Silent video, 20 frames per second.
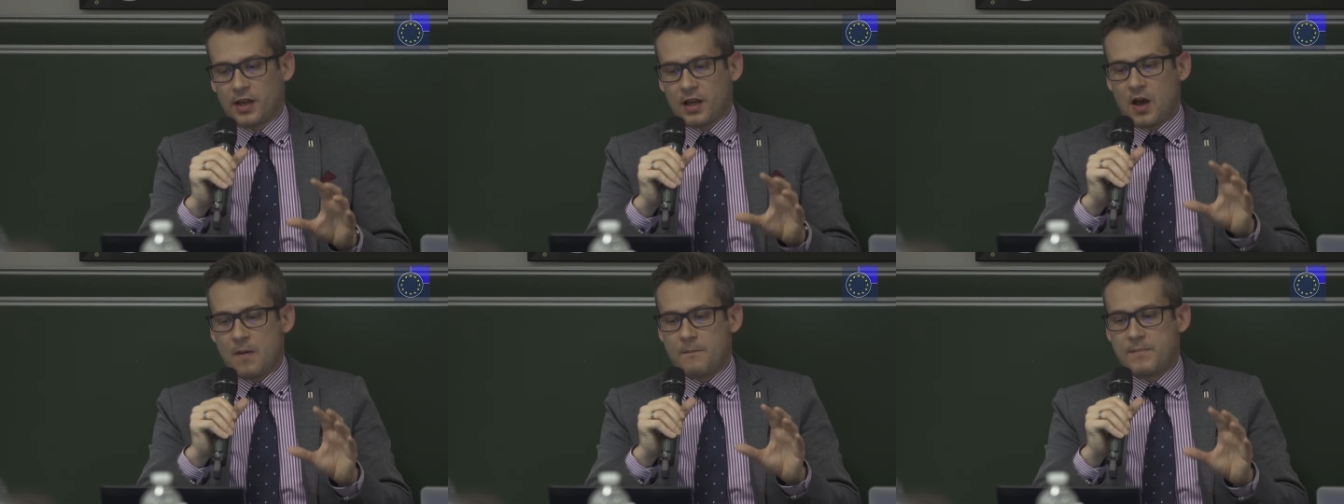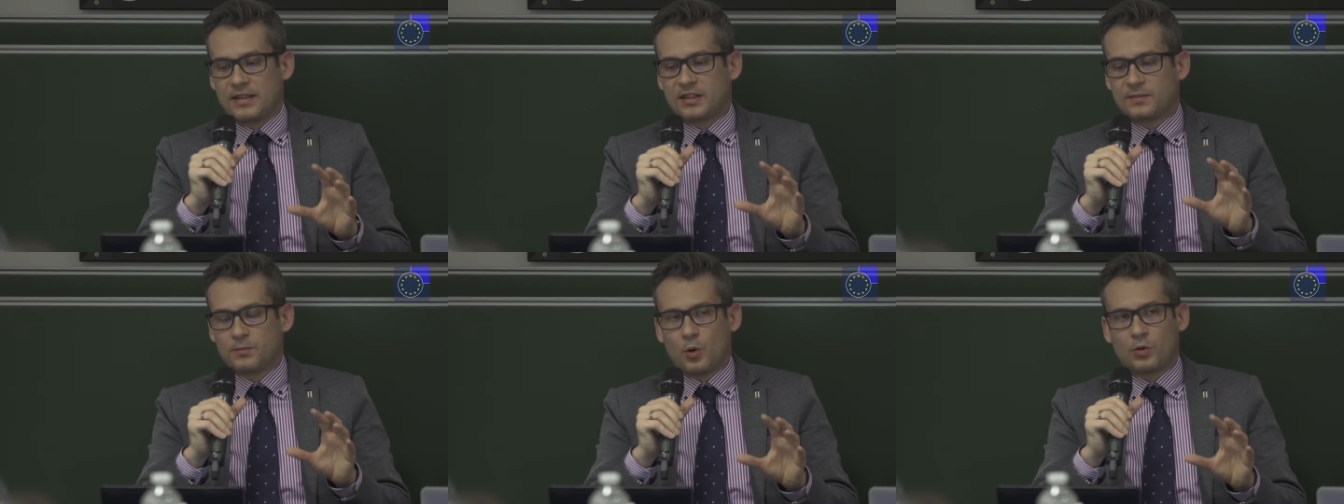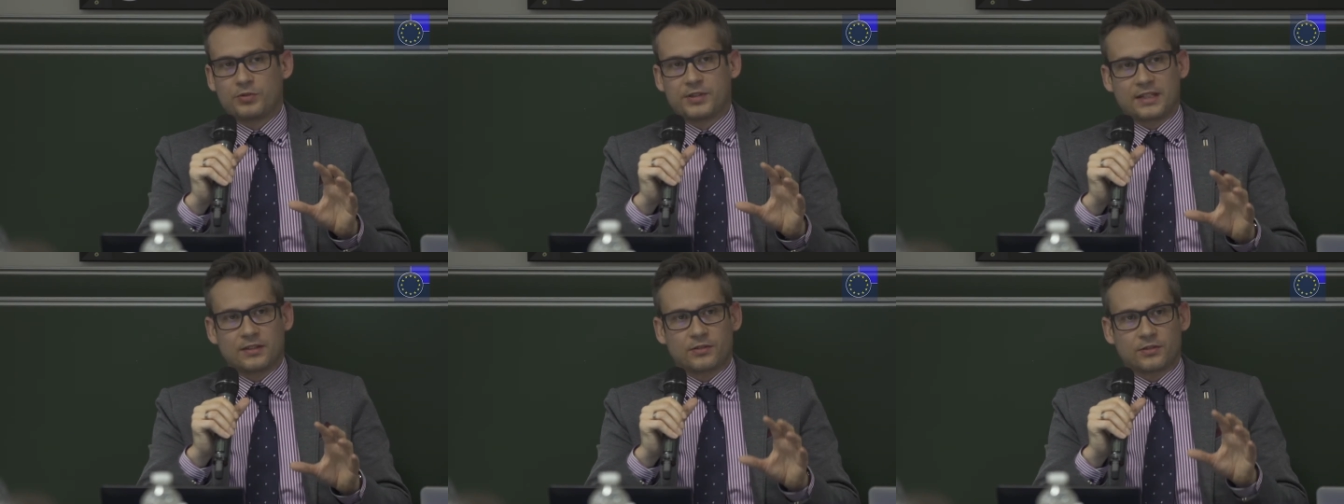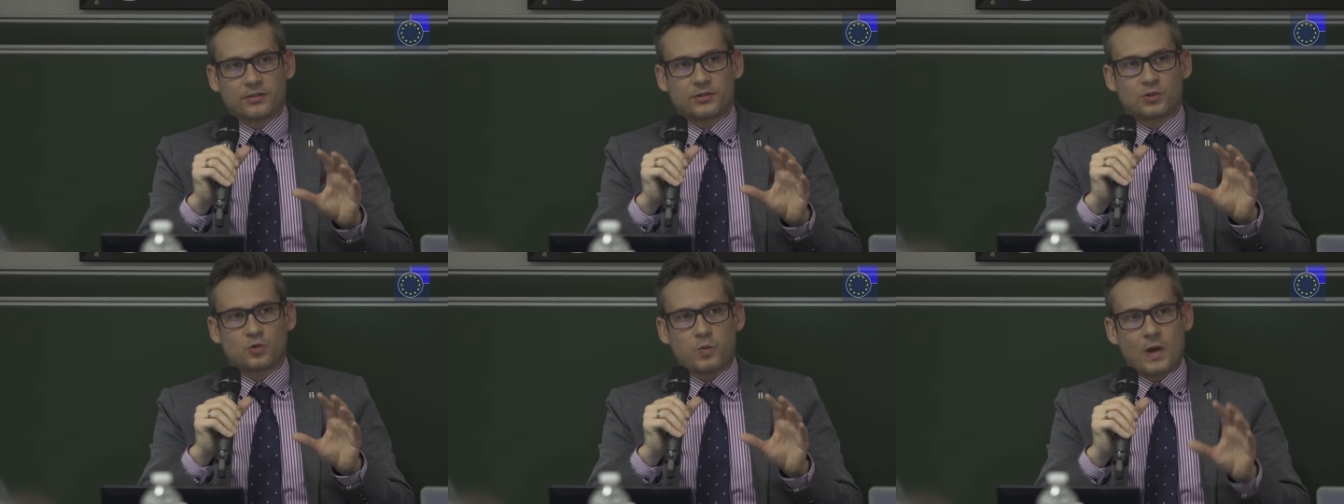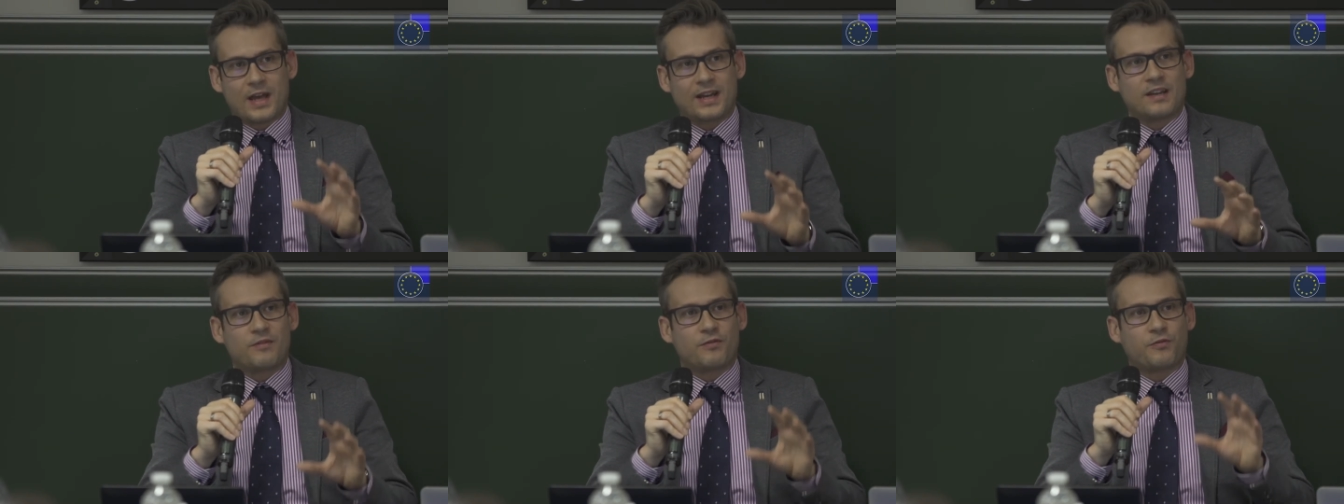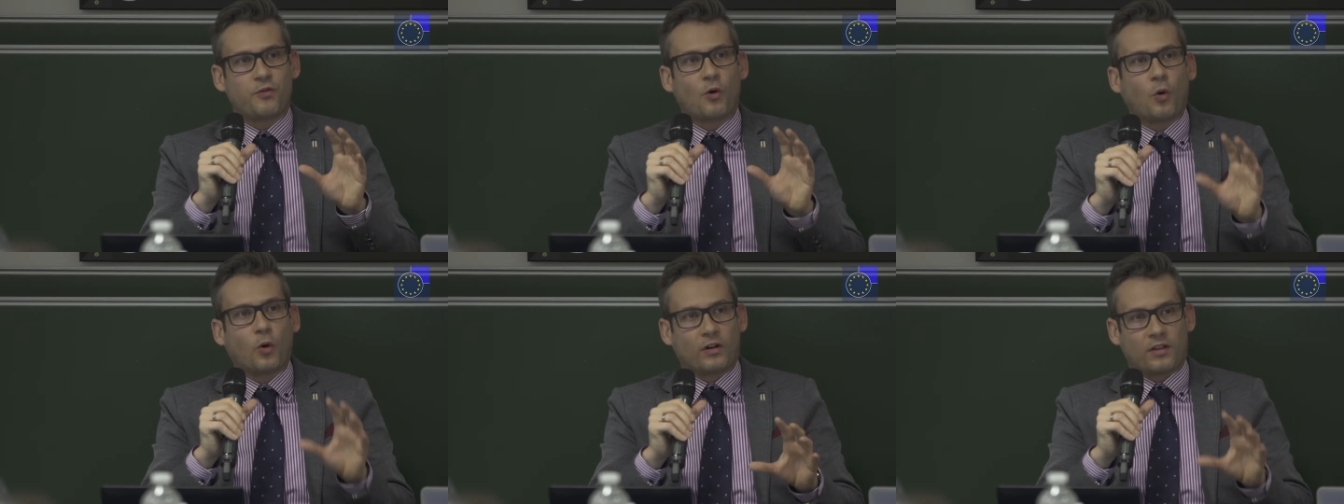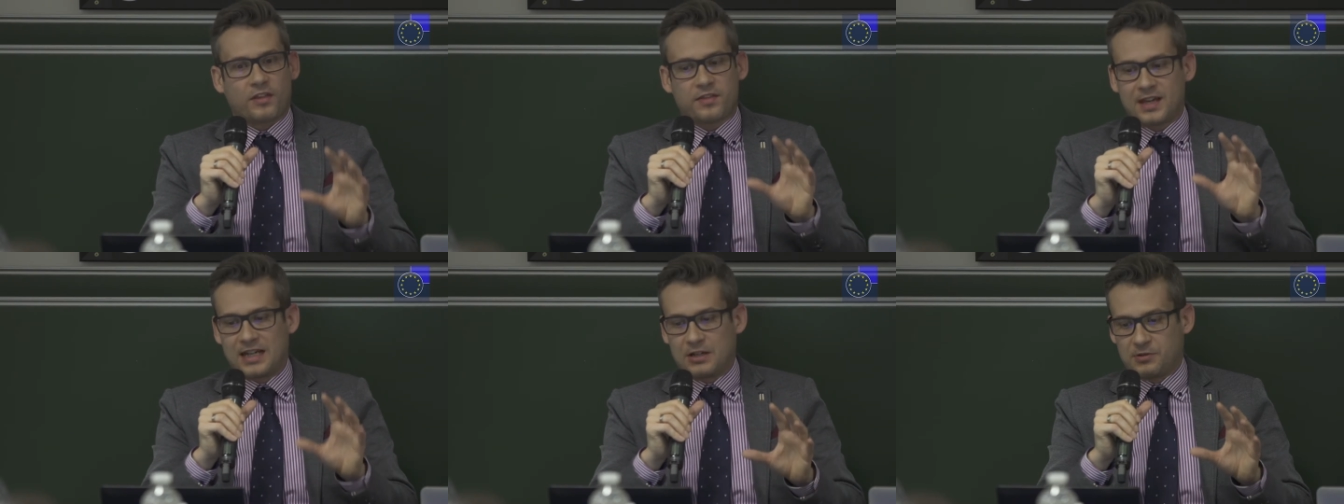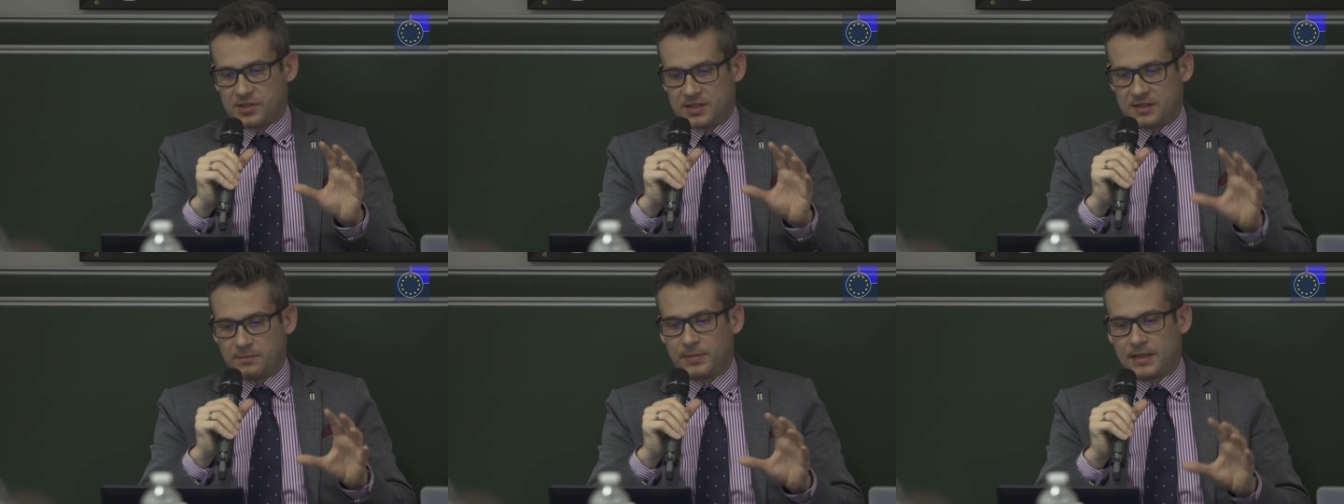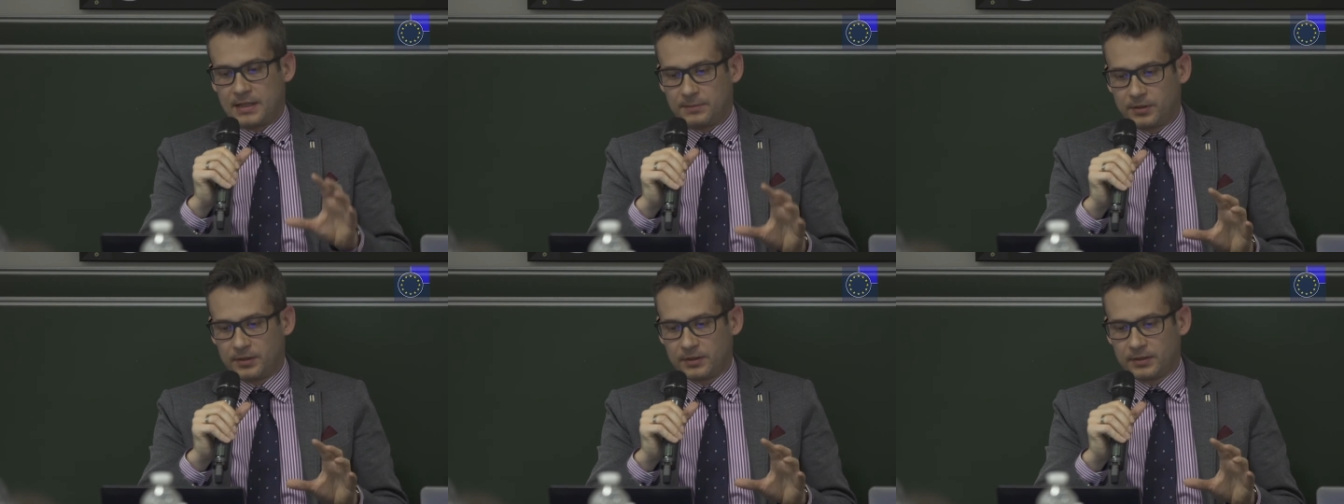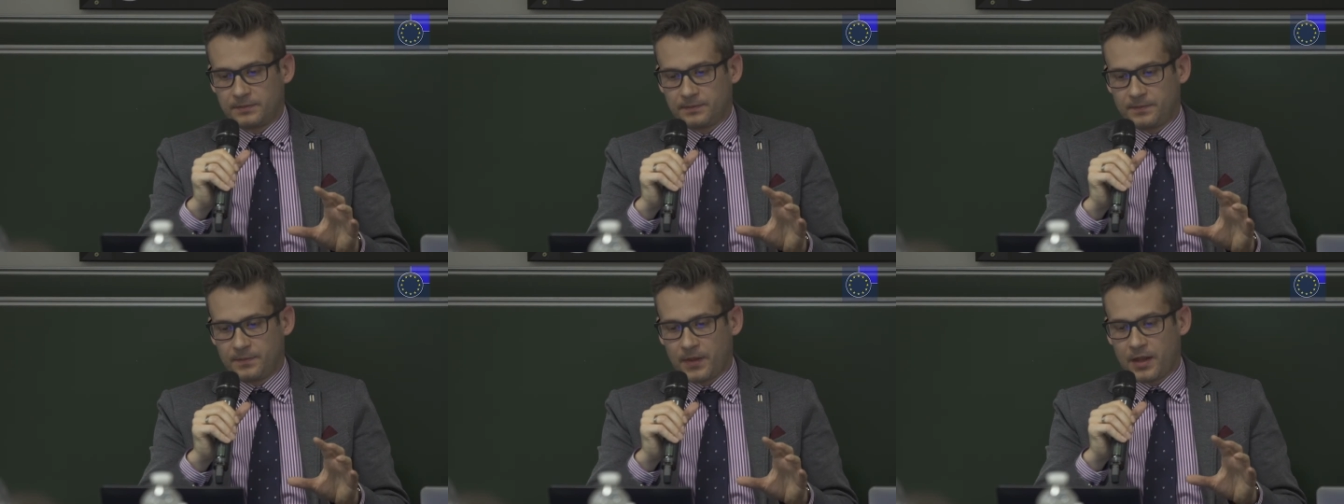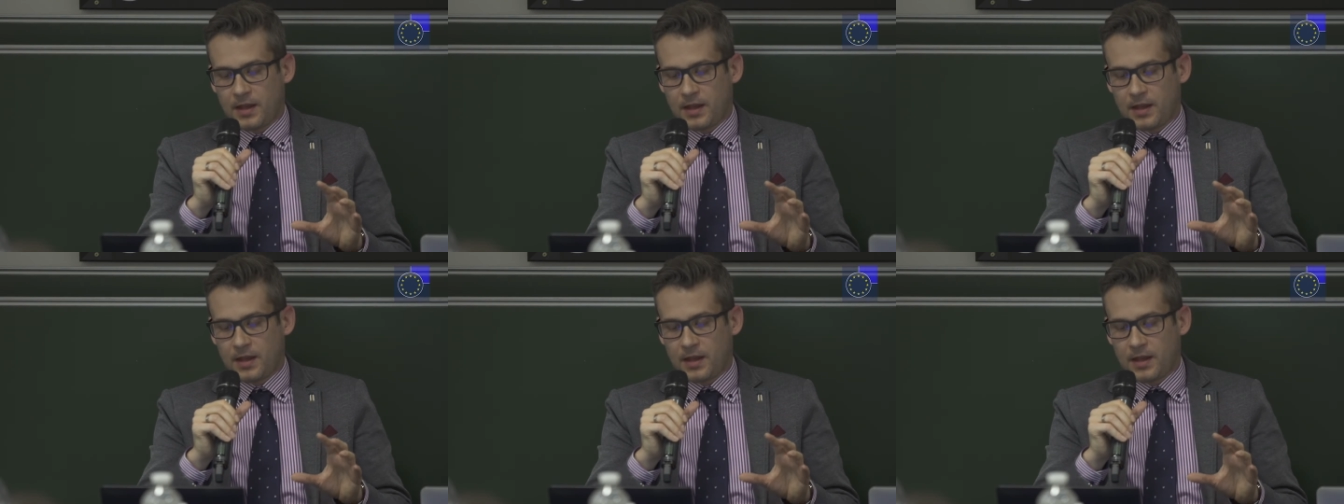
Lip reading: a bit more than 24,000 people.